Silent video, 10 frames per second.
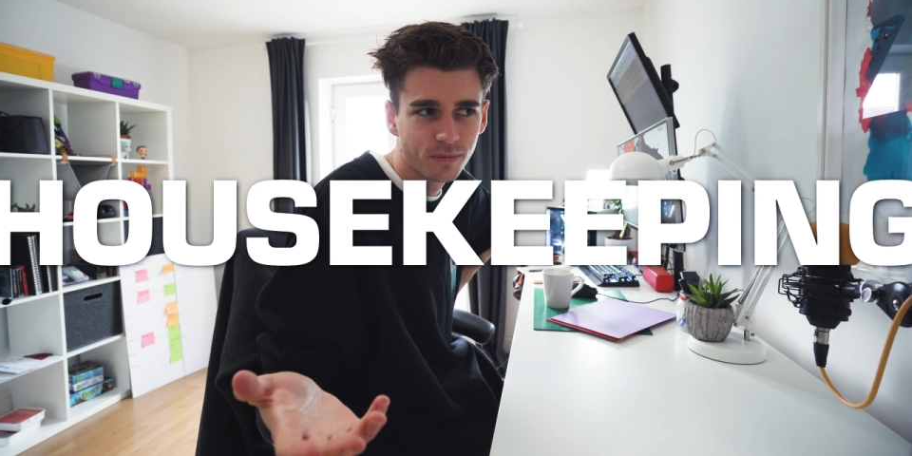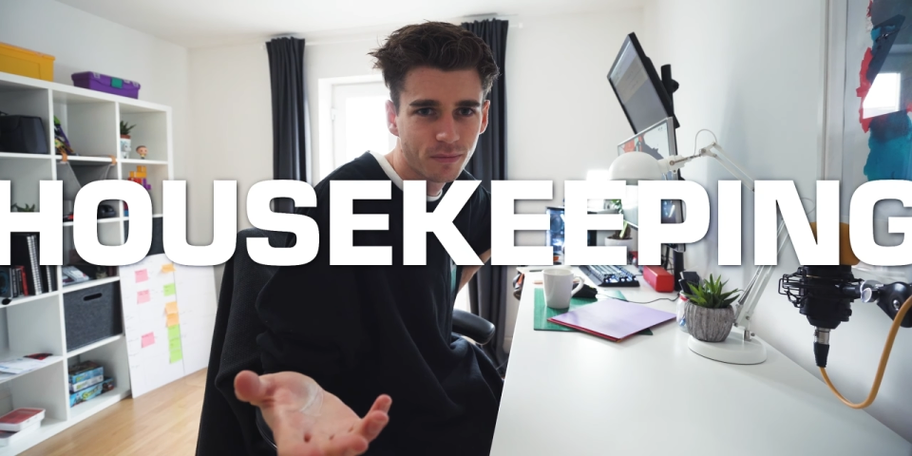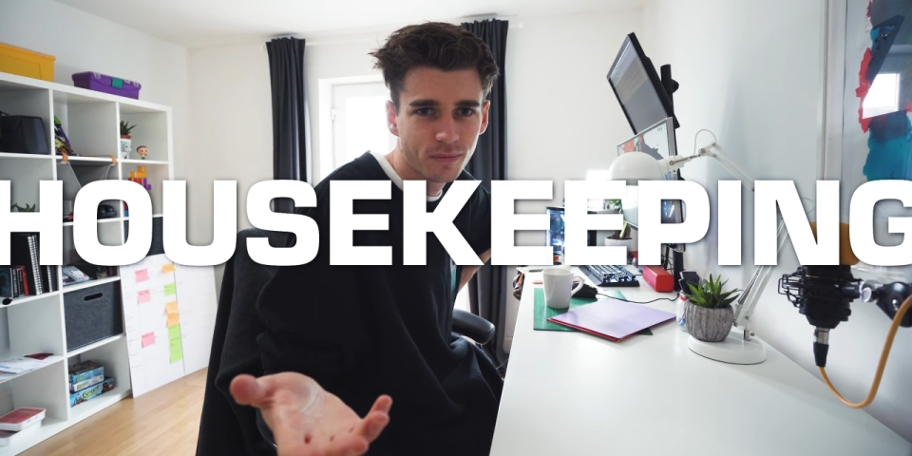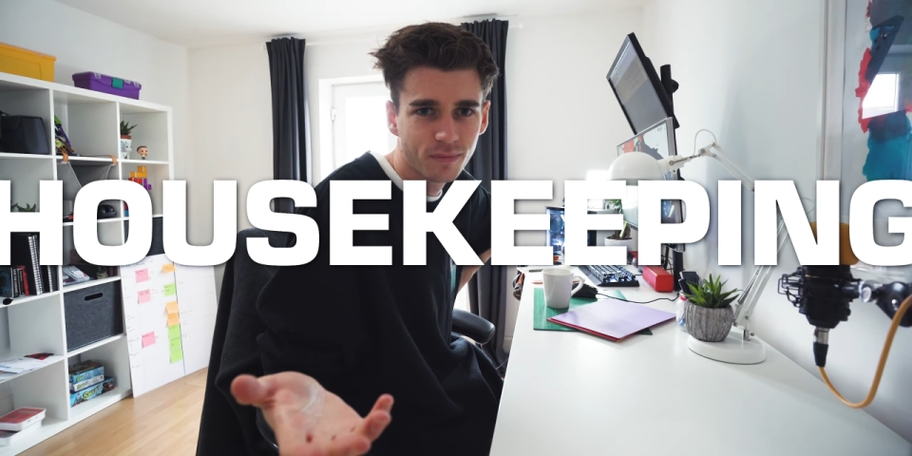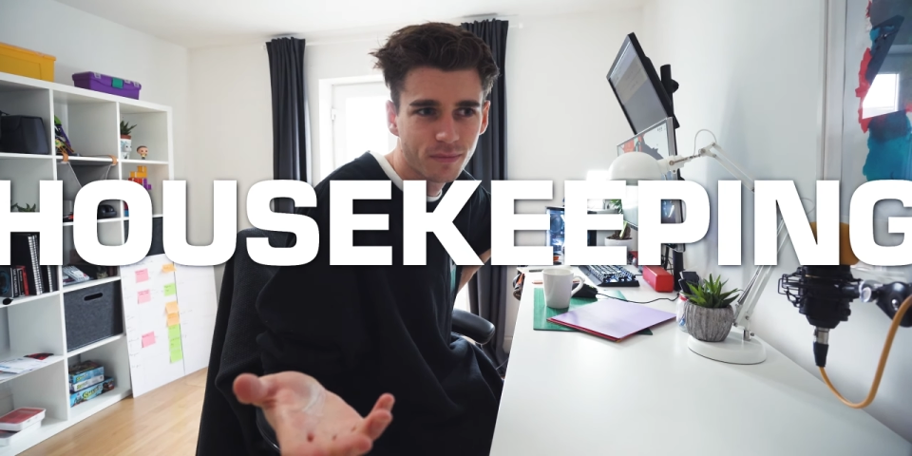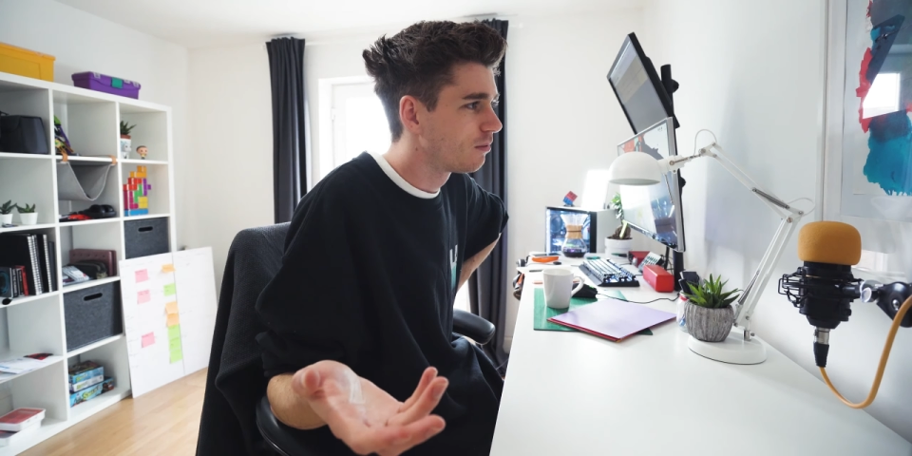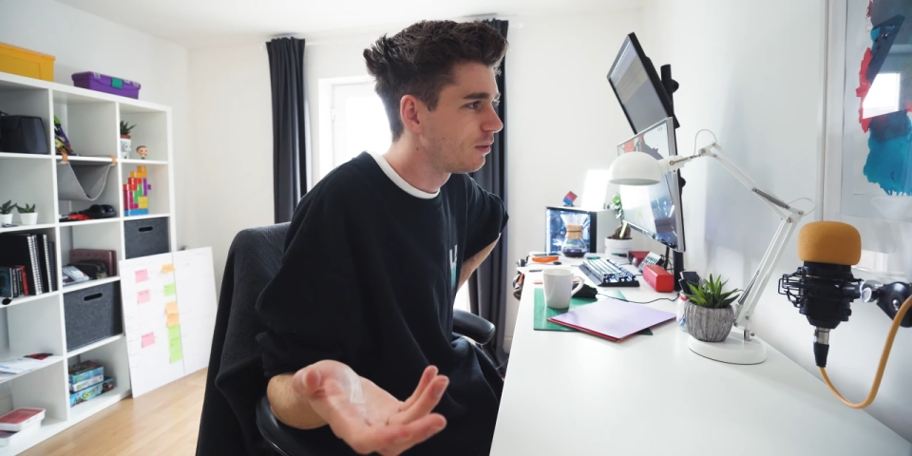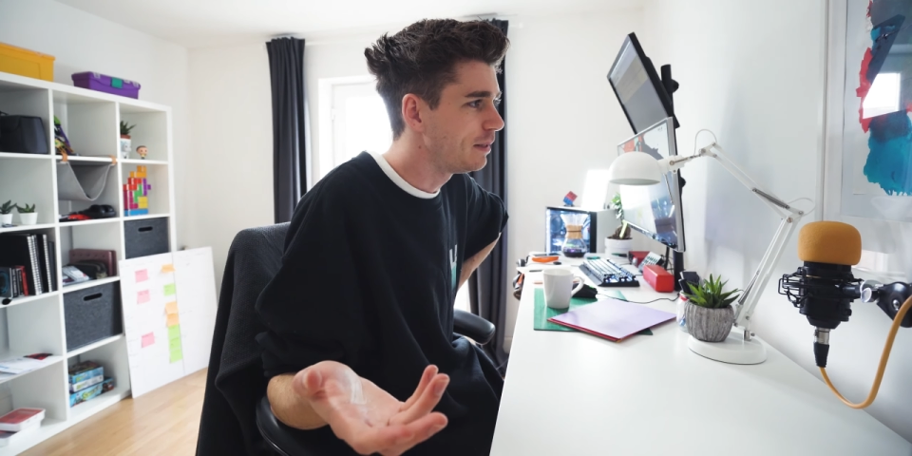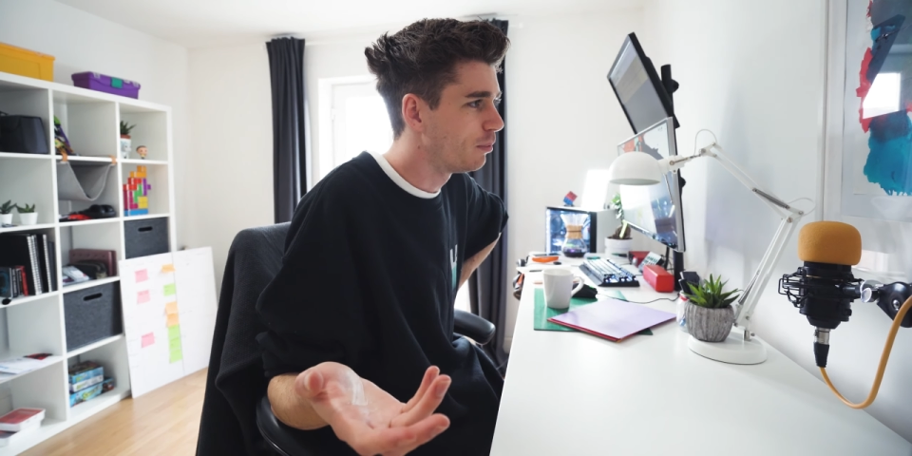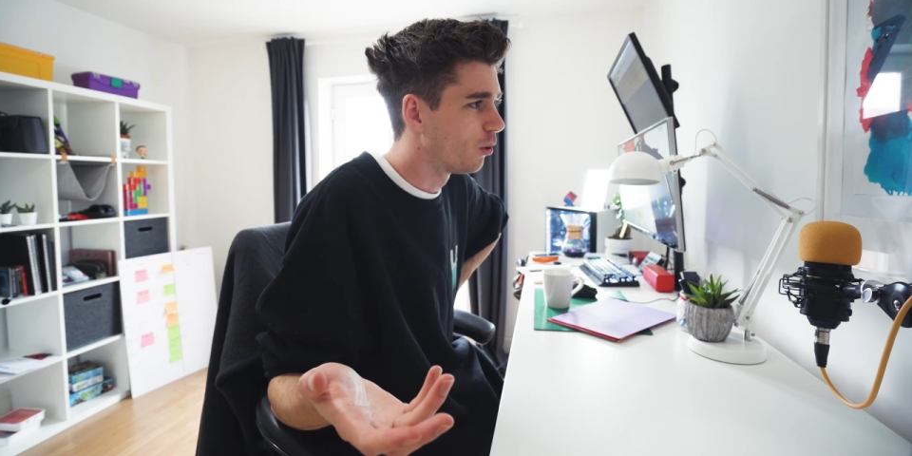It's
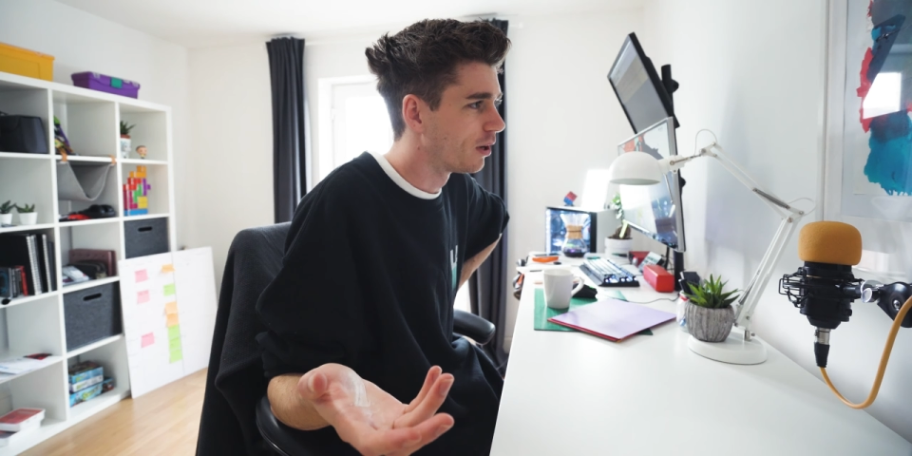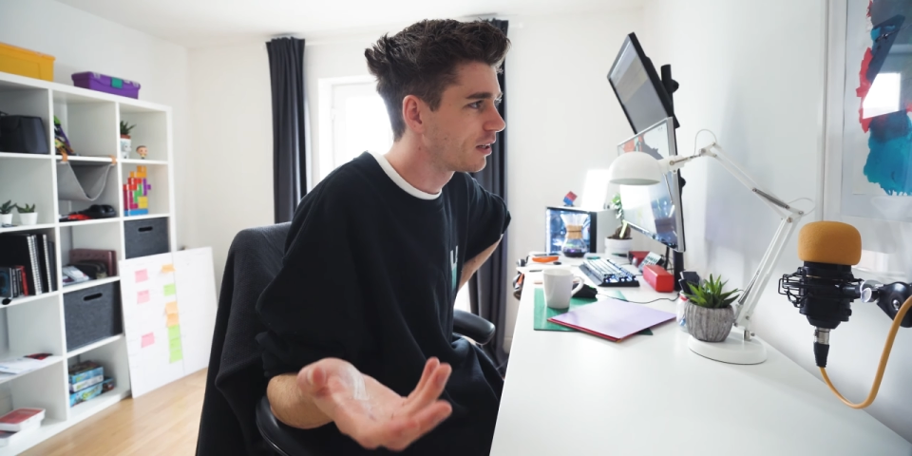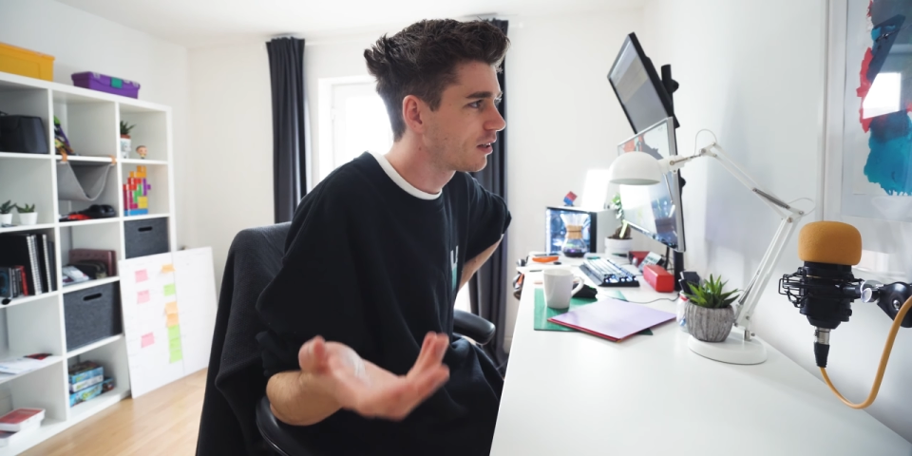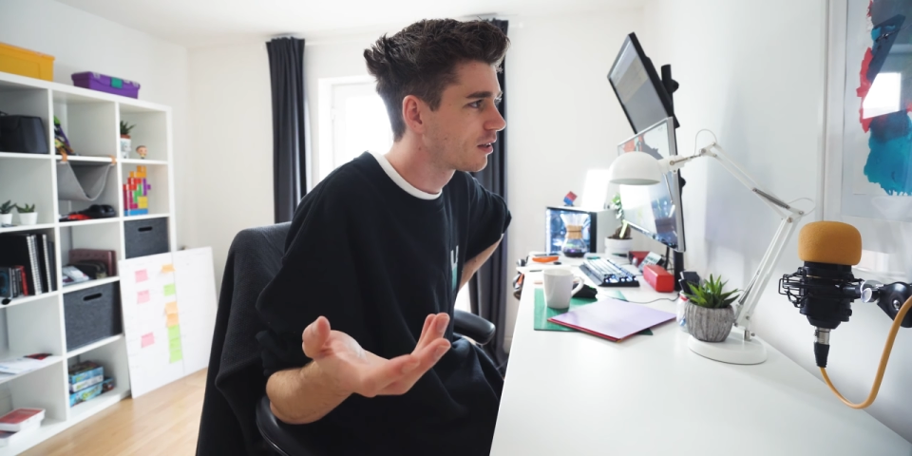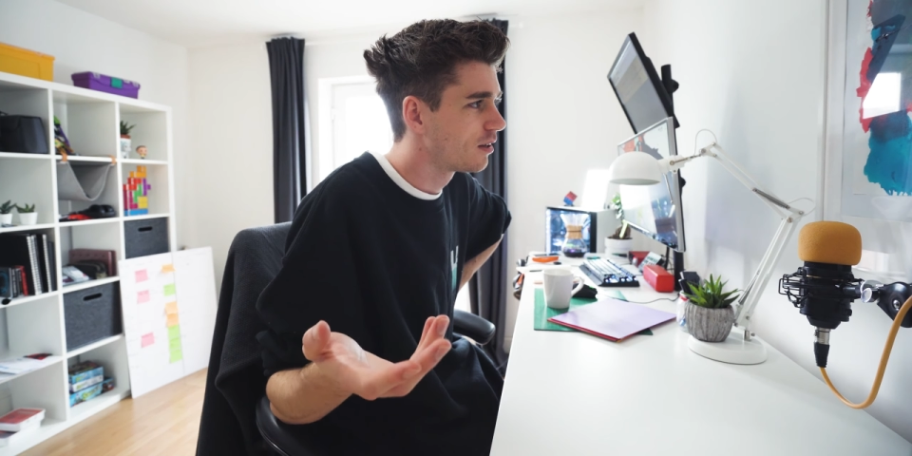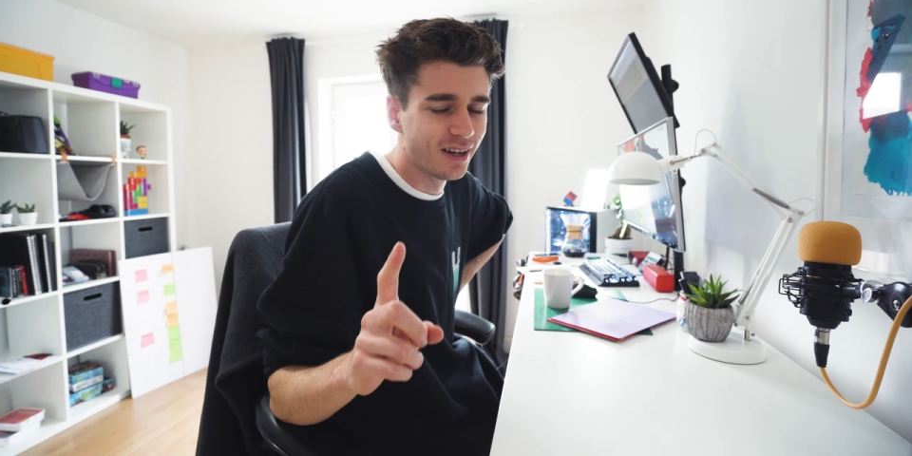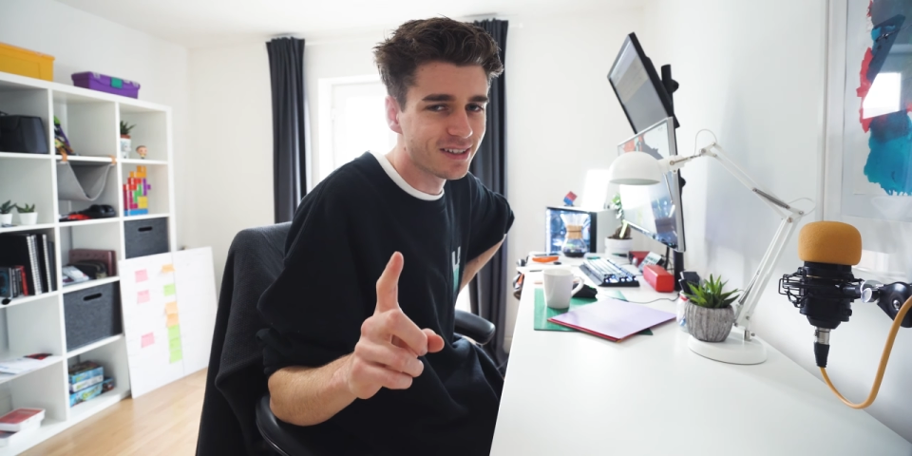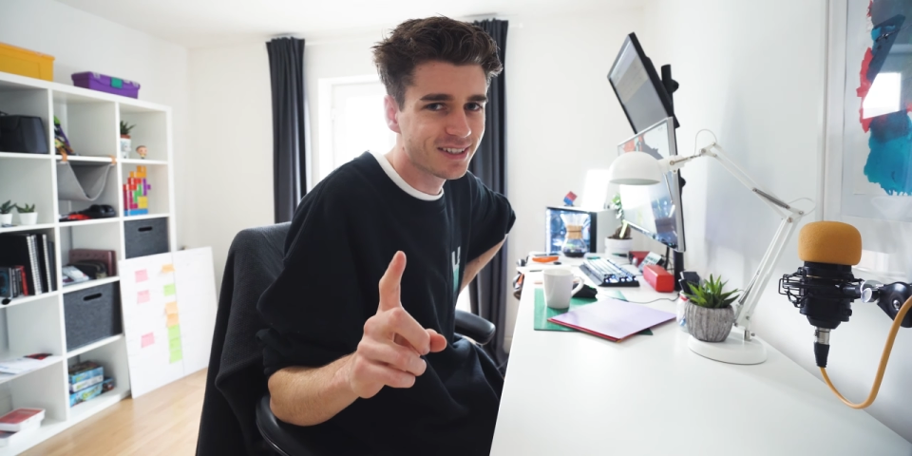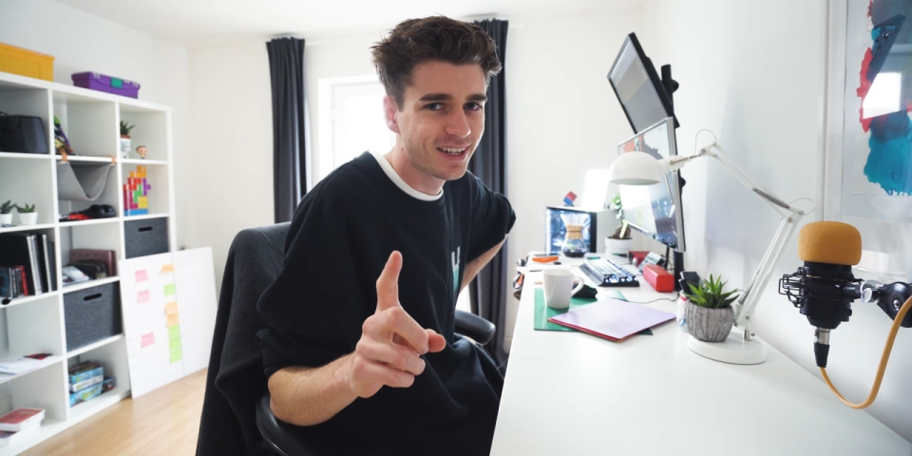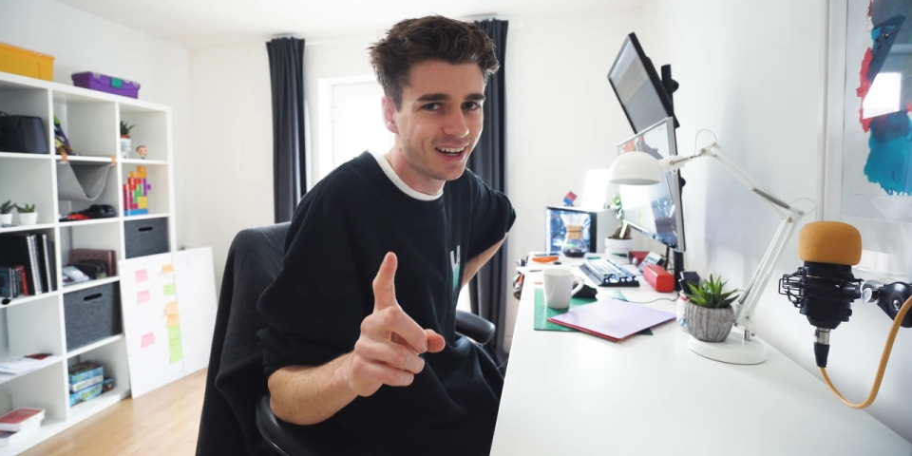really boring, but